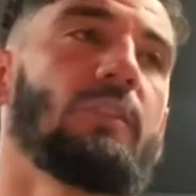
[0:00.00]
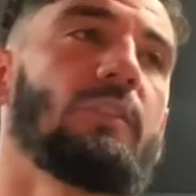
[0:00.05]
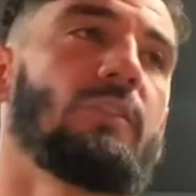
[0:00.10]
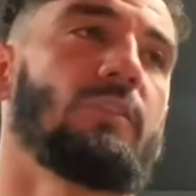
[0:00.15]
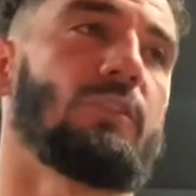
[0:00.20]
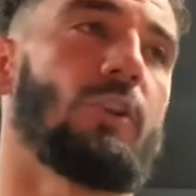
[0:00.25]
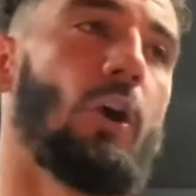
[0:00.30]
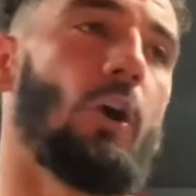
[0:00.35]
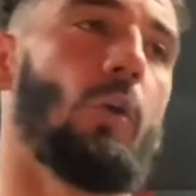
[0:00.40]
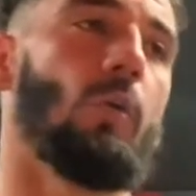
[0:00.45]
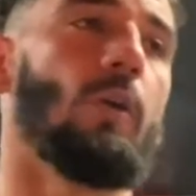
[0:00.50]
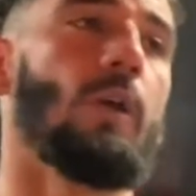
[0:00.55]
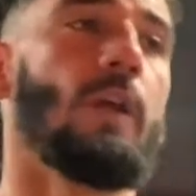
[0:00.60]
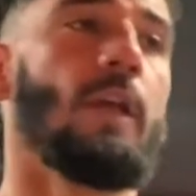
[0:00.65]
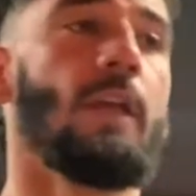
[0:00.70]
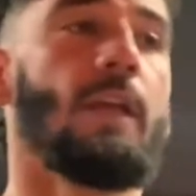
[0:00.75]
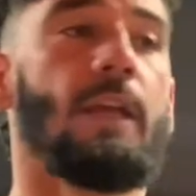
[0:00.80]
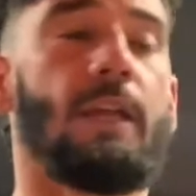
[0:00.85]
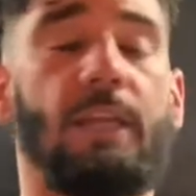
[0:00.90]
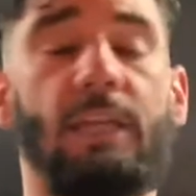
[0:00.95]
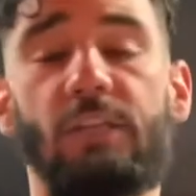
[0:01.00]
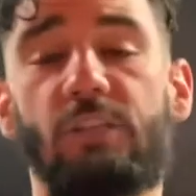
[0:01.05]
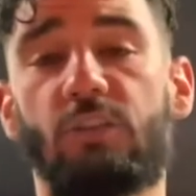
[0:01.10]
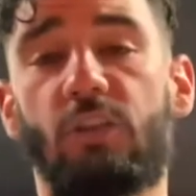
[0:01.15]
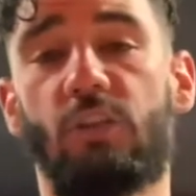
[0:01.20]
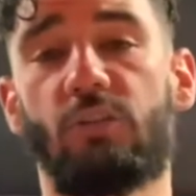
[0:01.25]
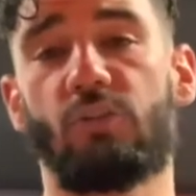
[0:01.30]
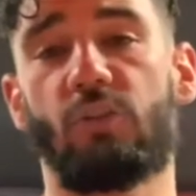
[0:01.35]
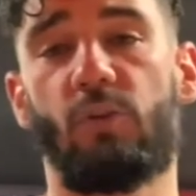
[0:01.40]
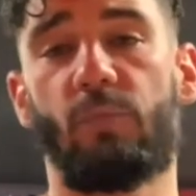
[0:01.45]
So he
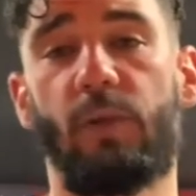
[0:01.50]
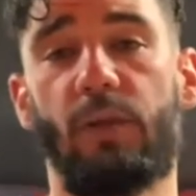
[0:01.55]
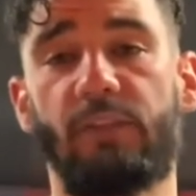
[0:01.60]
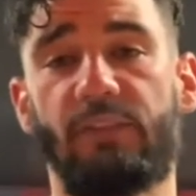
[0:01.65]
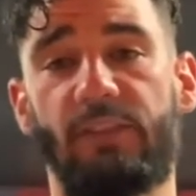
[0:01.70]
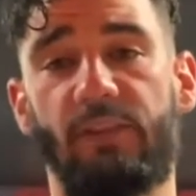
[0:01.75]
charged her about